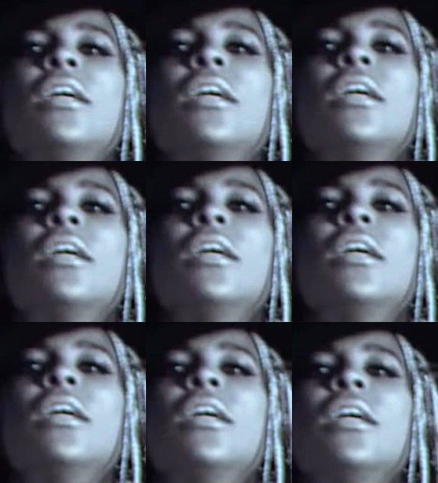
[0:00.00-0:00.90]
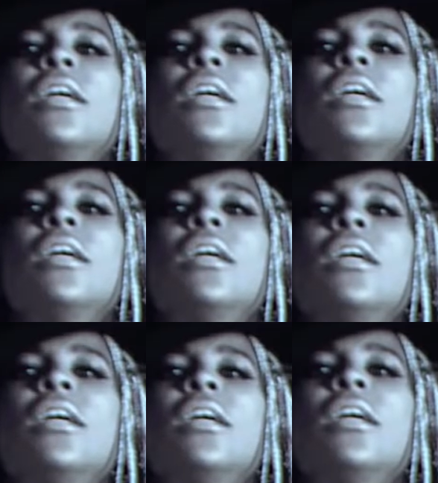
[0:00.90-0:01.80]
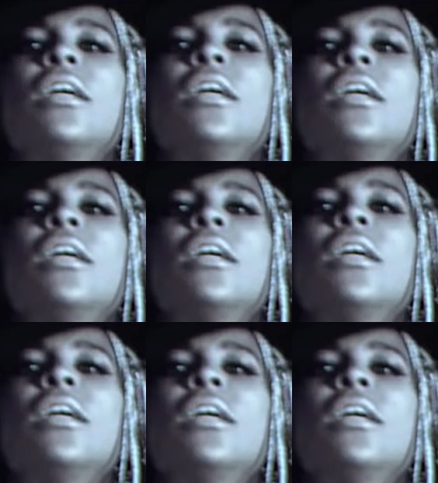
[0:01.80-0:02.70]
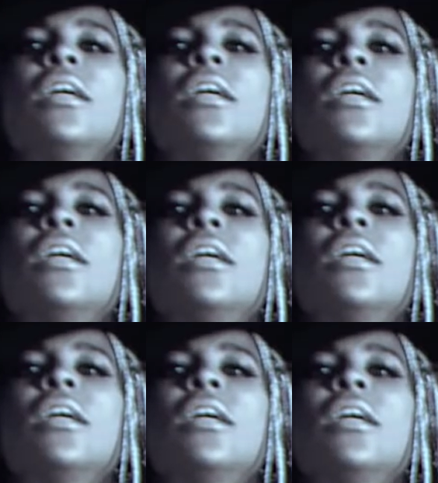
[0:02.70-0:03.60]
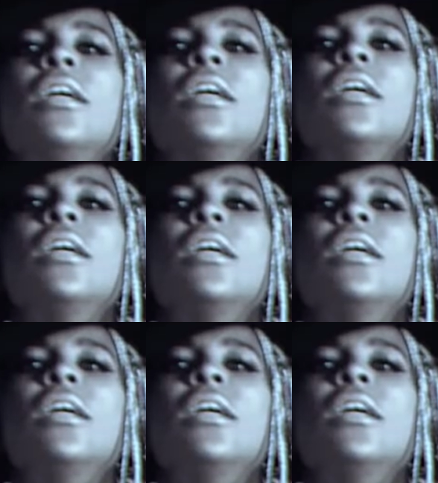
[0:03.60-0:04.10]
[no speech]